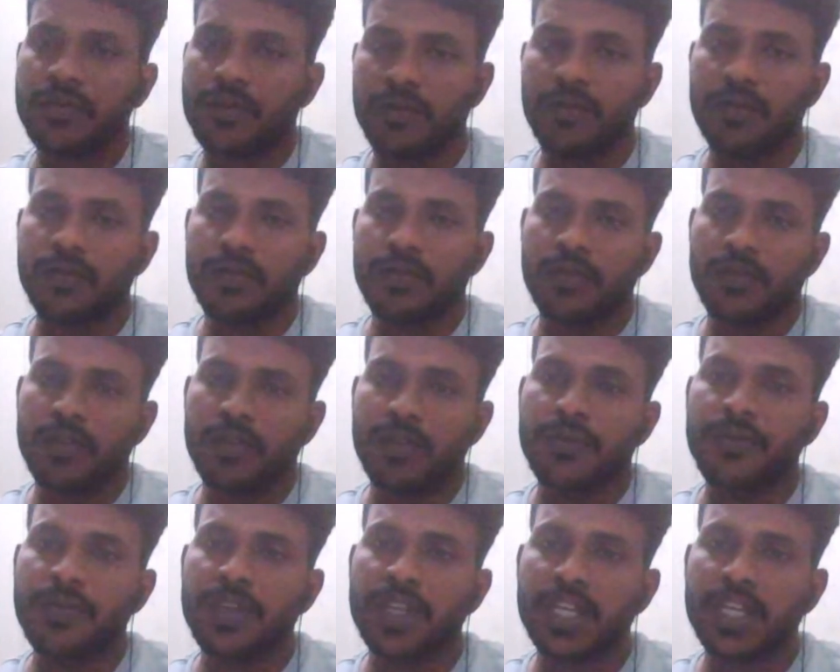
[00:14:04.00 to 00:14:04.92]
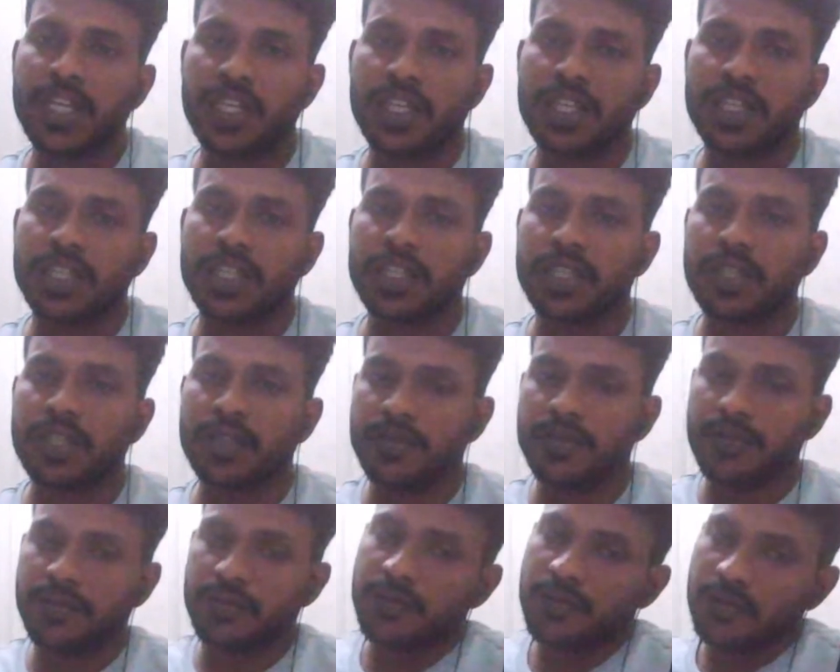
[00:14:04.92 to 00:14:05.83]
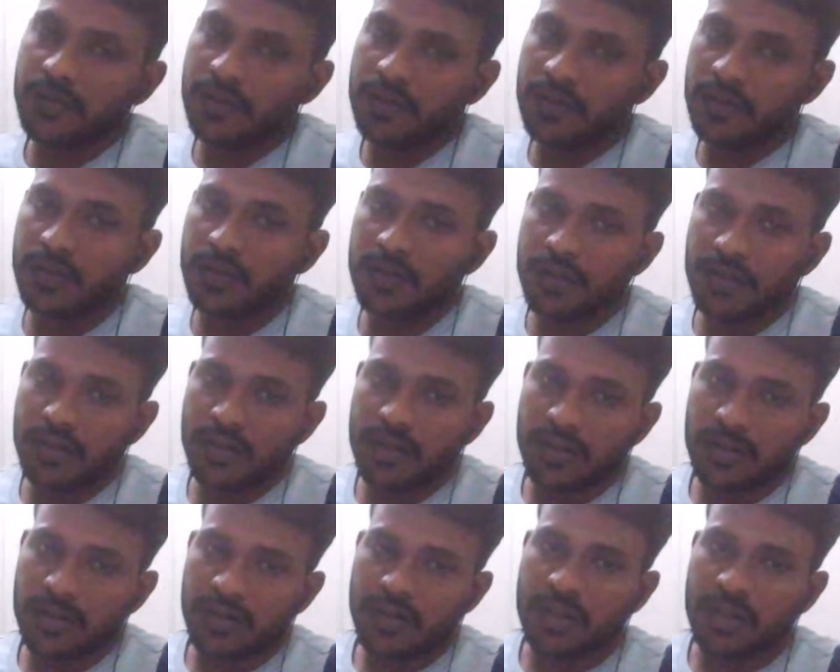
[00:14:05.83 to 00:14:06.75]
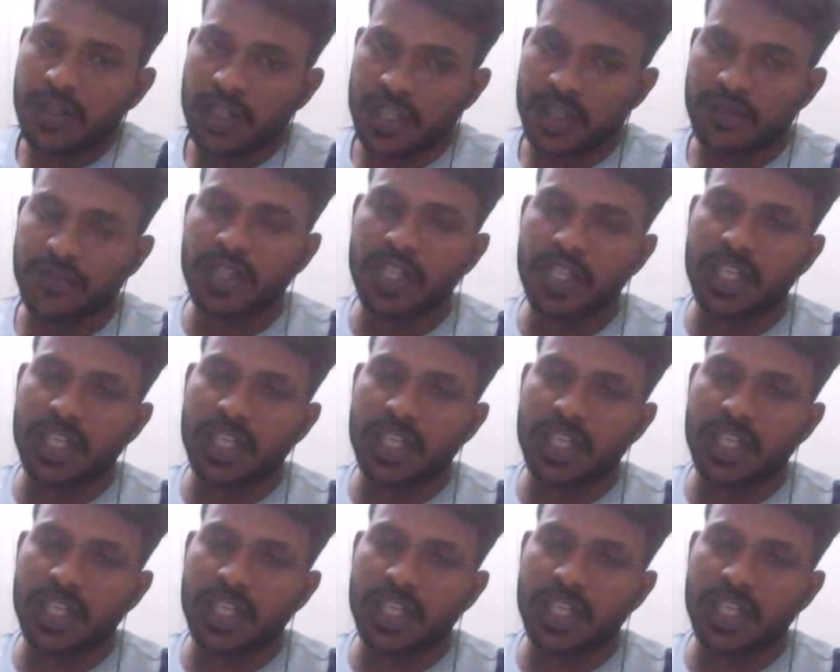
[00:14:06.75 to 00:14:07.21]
it will charge only up to VDD minus VT.